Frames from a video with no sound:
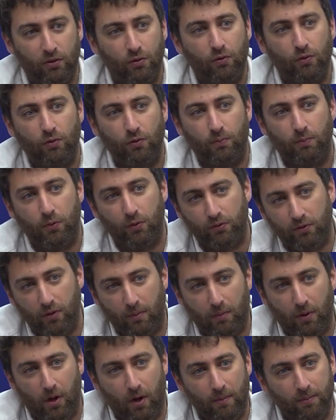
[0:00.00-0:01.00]
who put the
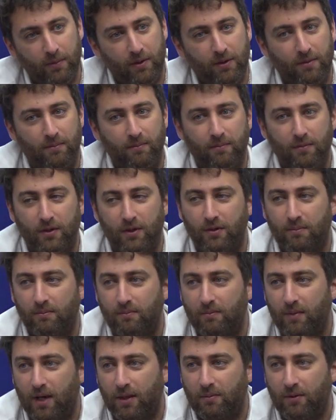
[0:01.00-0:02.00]
bomb
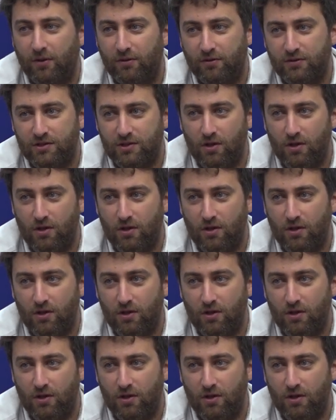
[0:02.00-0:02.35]
in my mother's